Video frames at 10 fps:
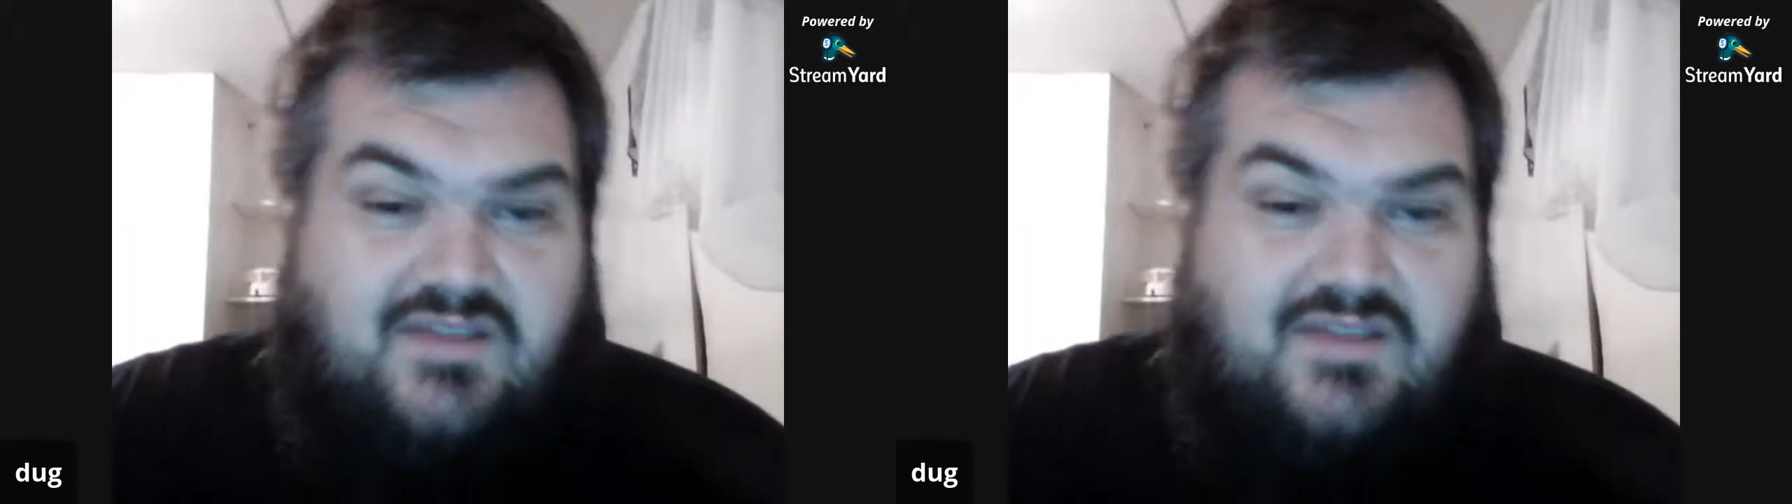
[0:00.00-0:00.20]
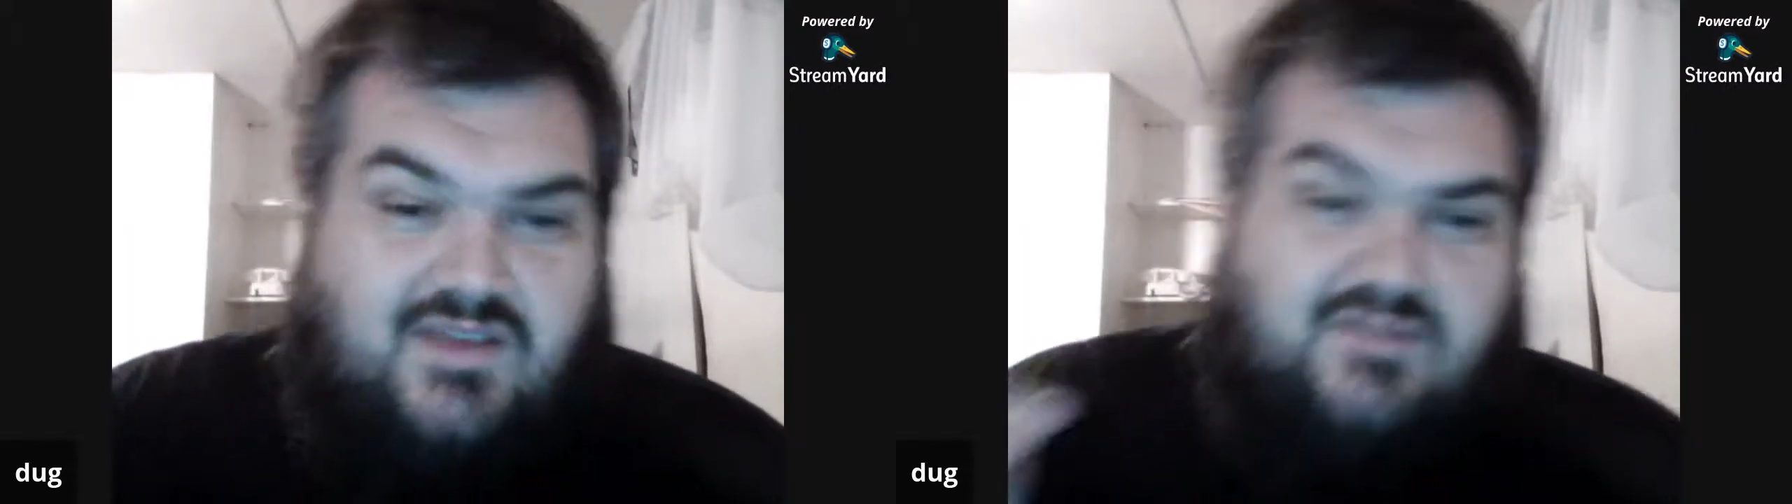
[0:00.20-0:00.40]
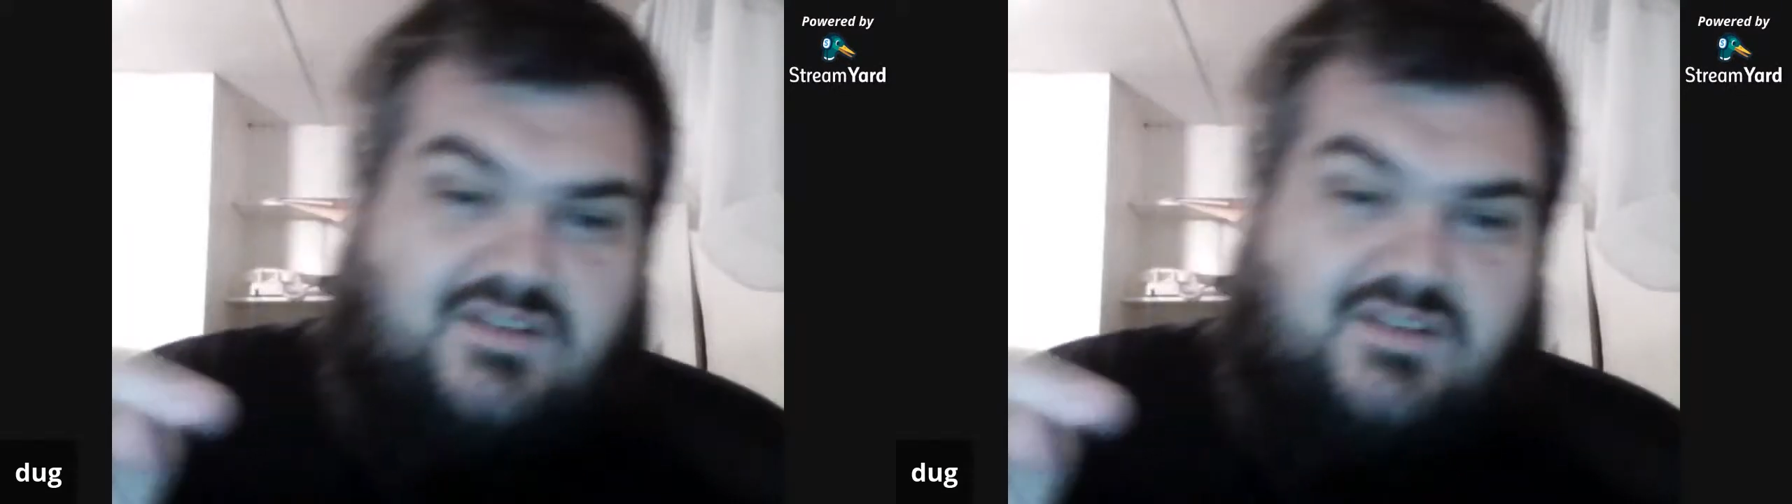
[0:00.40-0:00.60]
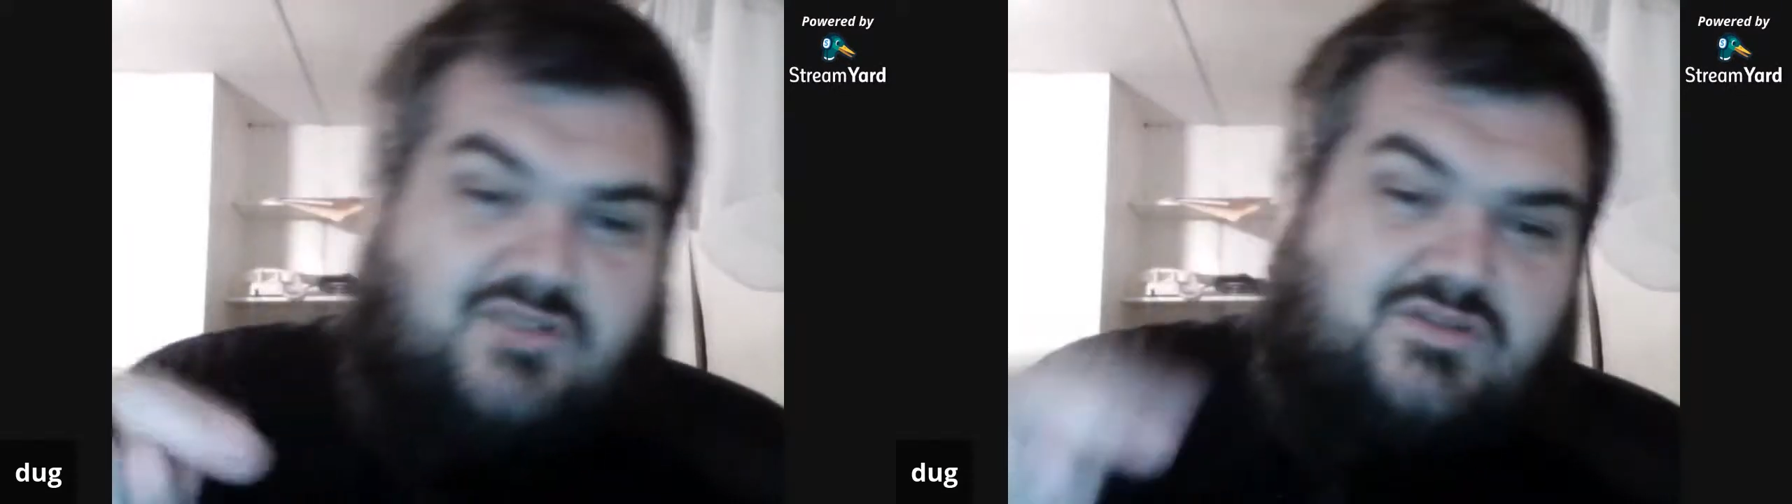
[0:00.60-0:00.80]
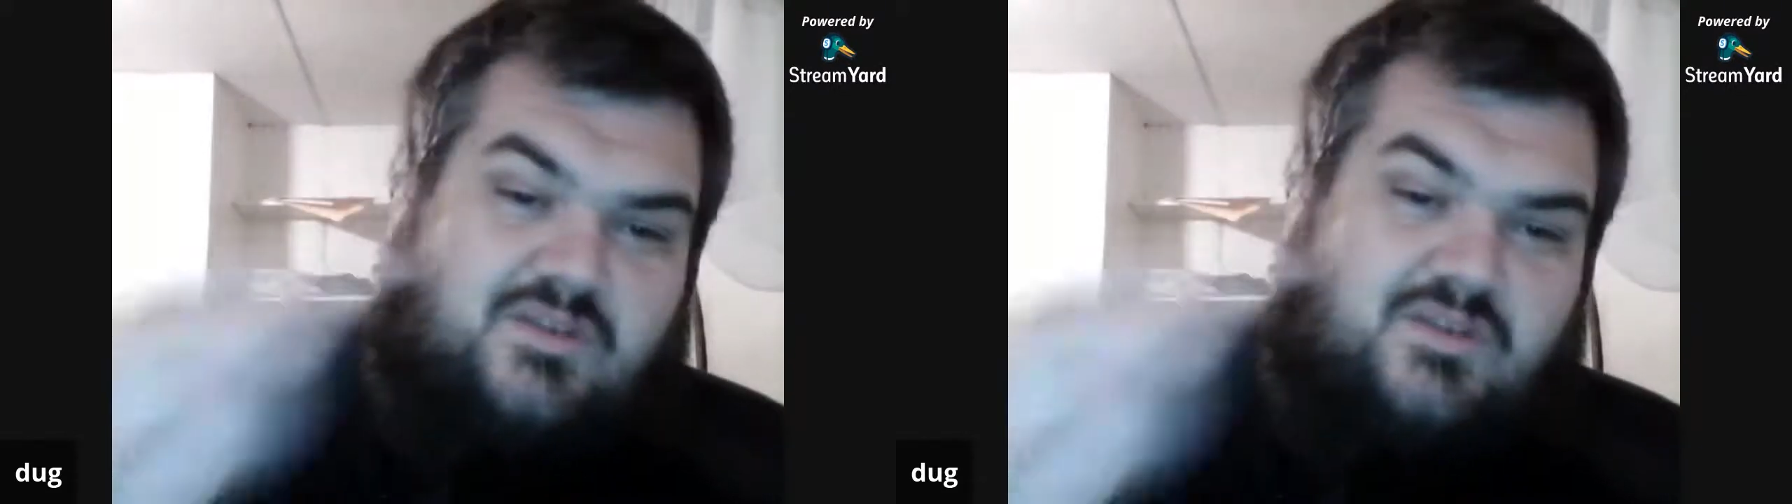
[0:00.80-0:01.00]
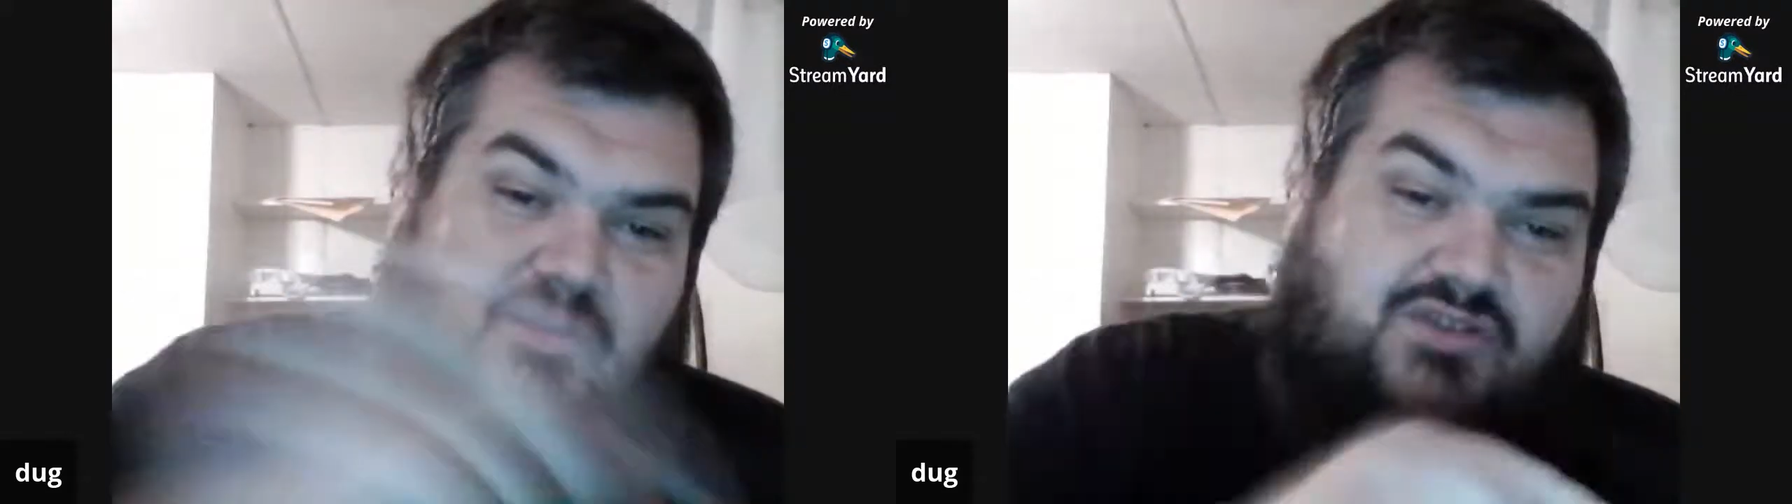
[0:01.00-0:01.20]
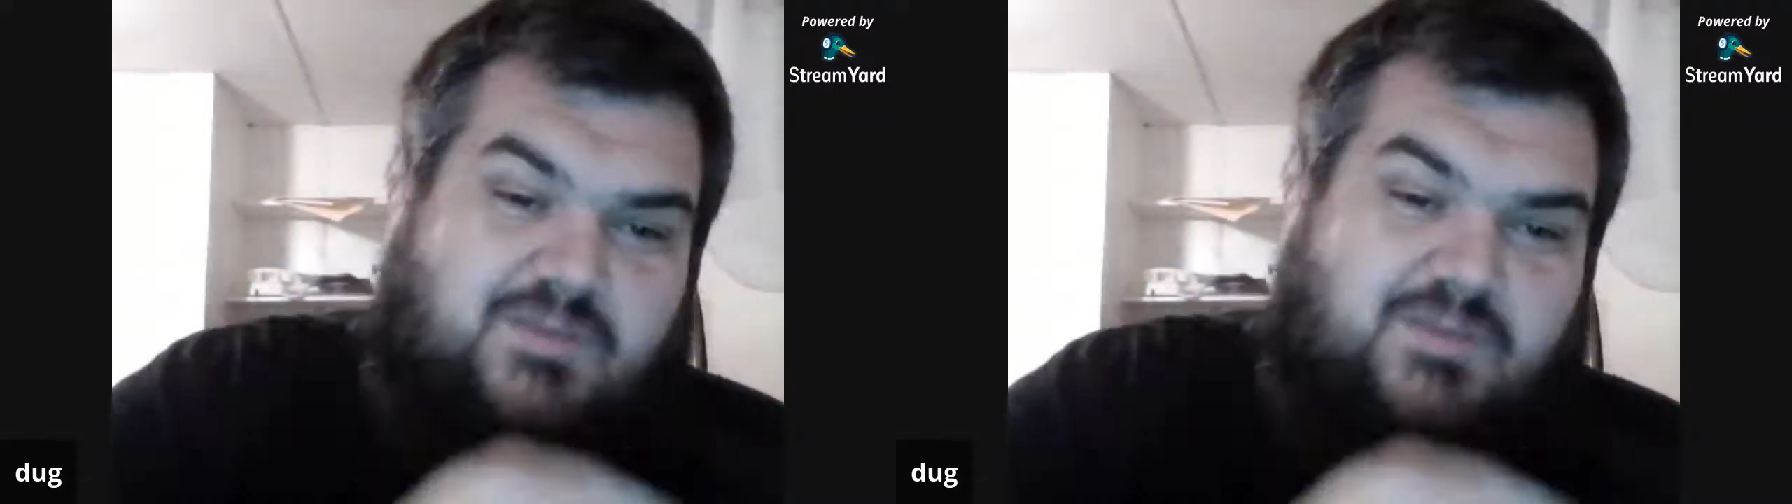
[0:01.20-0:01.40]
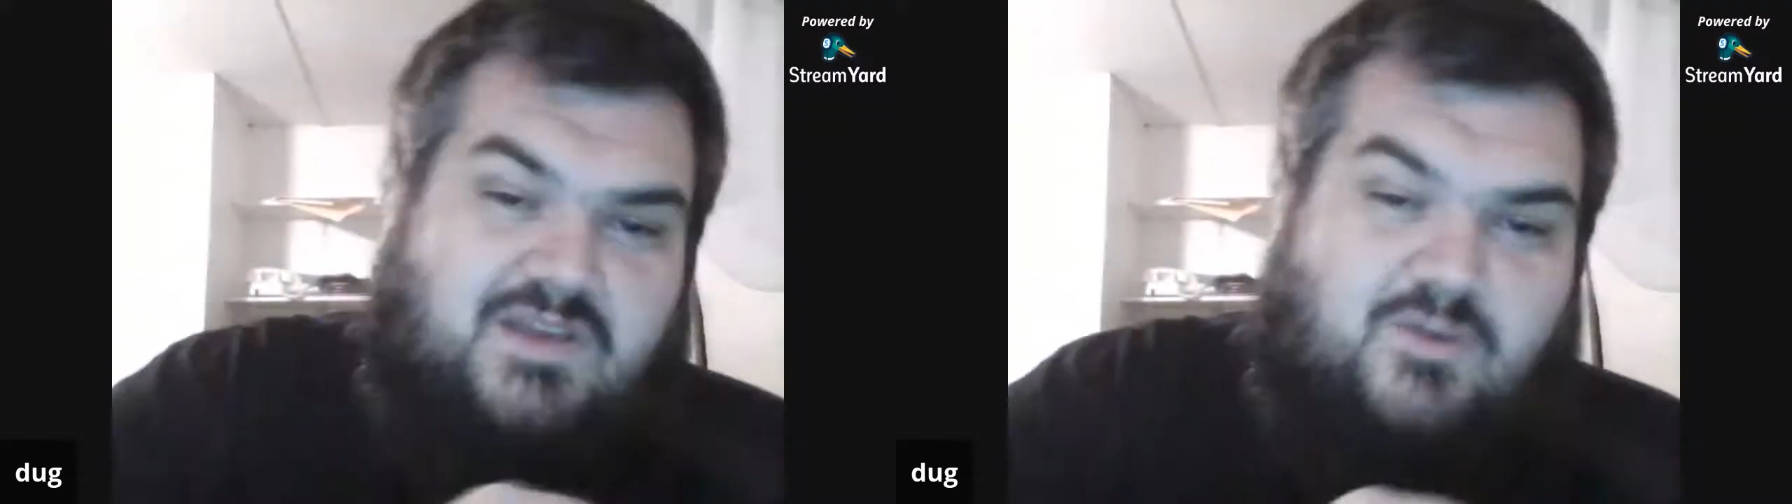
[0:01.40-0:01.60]
that we used
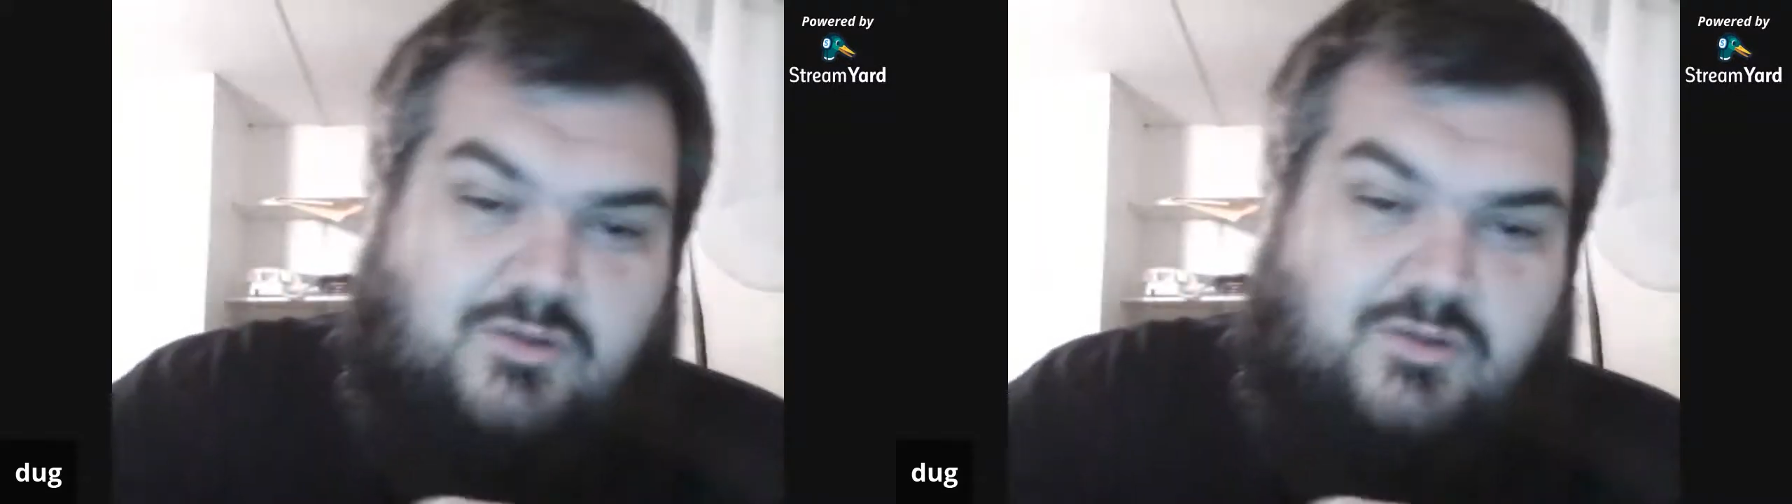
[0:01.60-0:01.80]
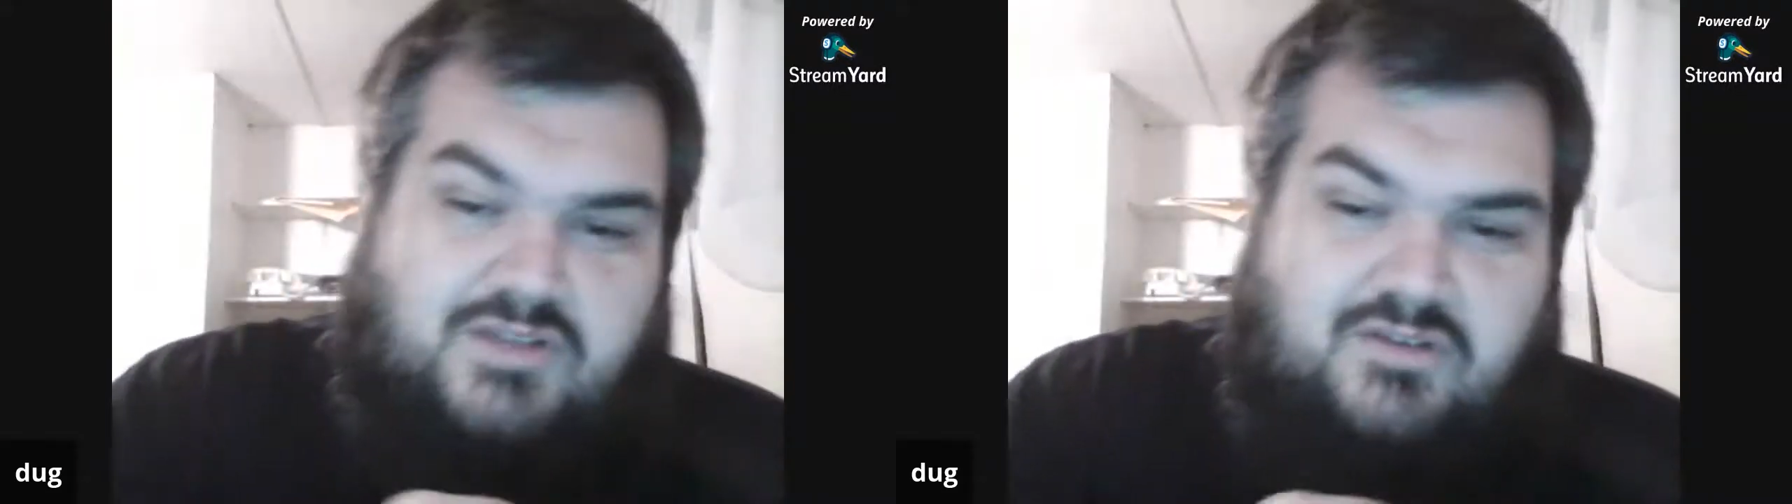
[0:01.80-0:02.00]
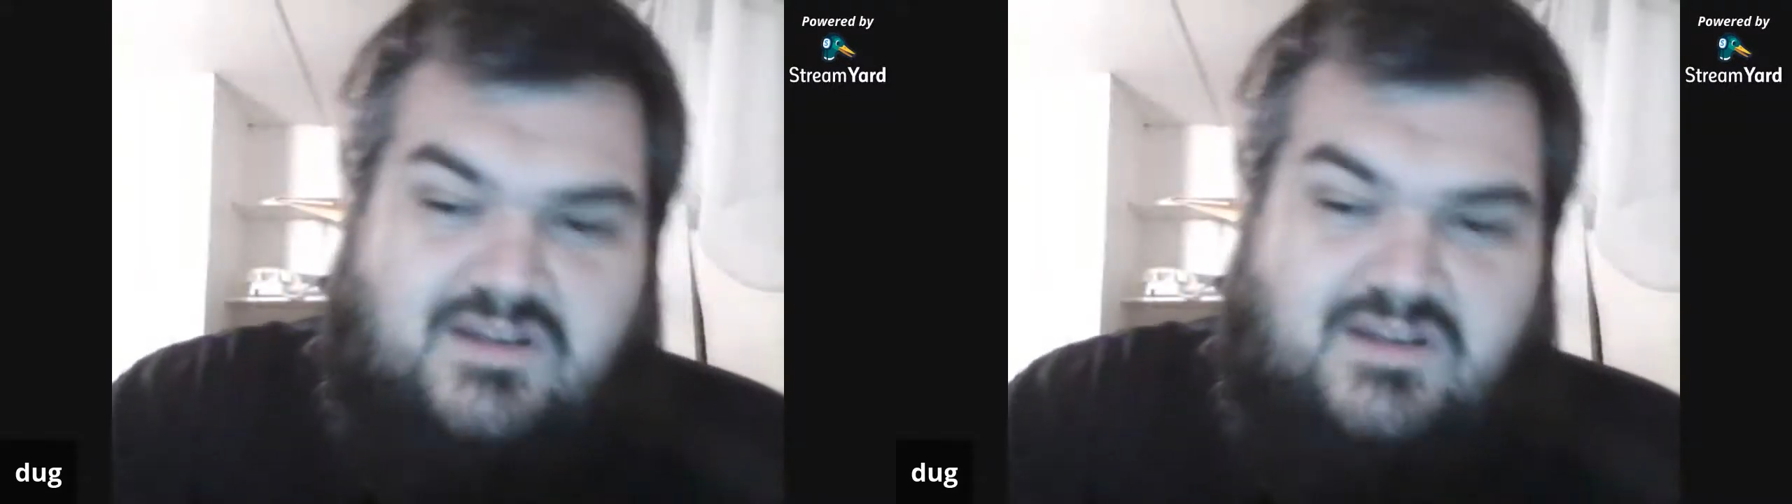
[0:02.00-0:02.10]
to be cool to